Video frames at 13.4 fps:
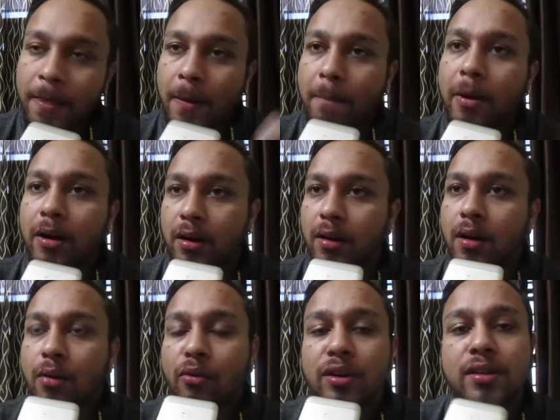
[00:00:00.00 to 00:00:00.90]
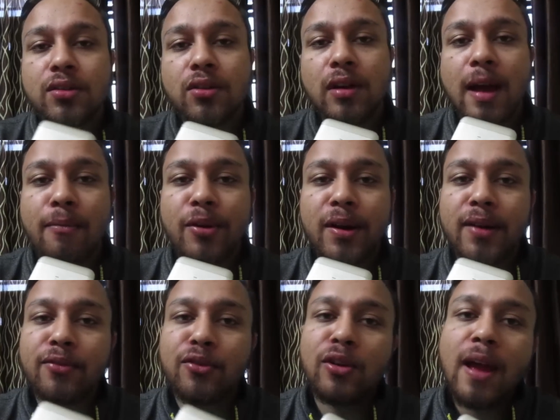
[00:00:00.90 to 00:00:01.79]
But what is
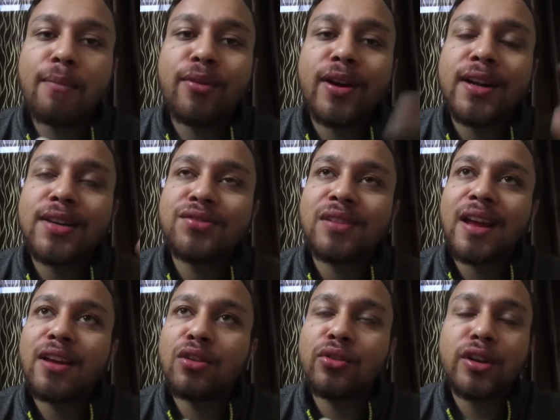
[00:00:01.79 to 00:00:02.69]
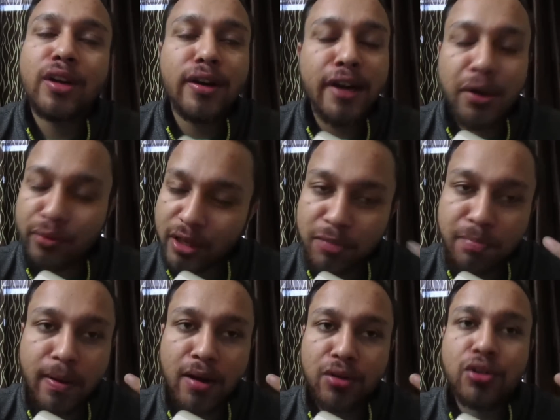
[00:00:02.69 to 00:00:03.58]
collaborative? Collaborative is like you turn into a
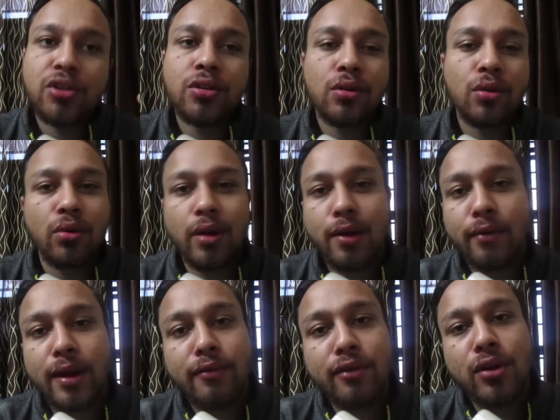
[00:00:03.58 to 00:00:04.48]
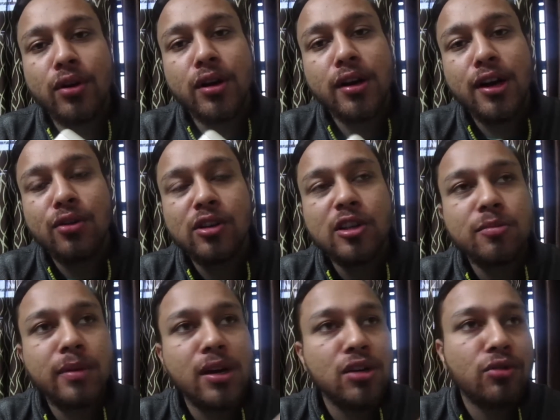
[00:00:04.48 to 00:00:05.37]
sponge. Okay, whenever you turn into a
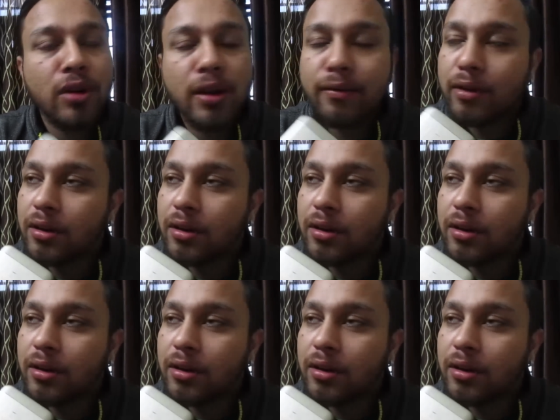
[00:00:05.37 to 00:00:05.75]
sponge, whatever